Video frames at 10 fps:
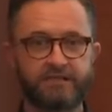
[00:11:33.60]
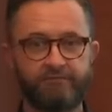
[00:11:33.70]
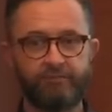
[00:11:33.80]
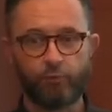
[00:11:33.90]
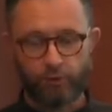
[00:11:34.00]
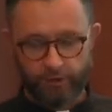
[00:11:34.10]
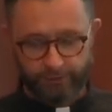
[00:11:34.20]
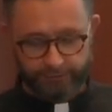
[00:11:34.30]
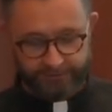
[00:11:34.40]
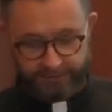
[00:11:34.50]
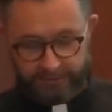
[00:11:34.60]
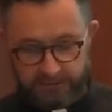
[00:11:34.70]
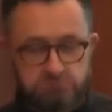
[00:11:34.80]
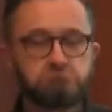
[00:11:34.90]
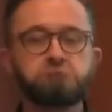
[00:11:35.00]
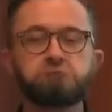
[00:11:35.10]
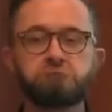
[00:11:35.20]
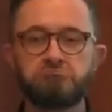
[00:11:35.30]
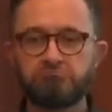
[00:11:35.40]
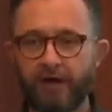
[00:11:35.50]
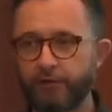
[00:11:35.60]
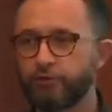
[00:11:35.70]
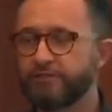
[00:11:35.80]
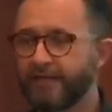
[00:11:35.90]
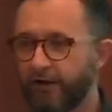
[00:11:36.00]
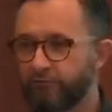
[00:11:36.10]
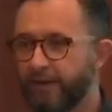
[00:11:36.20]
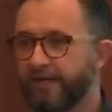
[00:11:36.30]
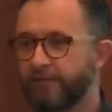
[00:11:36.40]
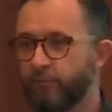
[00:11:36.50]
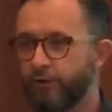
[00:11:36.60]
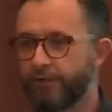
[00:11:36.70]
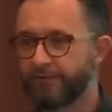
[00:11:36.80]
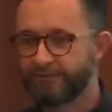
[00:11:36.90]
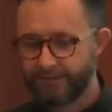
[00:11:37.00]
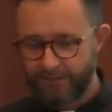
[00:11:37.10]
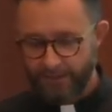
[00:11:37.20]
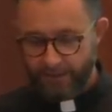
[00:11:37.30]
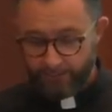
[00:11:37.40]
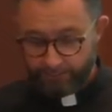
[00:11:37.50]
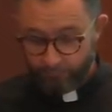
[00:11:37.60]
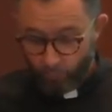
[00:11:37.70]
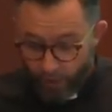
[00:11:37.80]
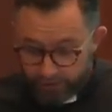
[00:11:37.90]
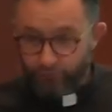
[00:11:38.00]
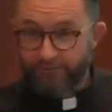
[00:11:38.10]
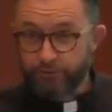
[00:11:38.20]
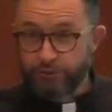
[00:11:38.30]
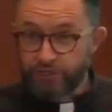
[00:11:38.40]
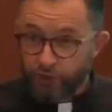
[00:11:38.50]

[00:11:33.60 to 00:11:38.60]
of the world, I couldn't get out of bed in the morning. What refugees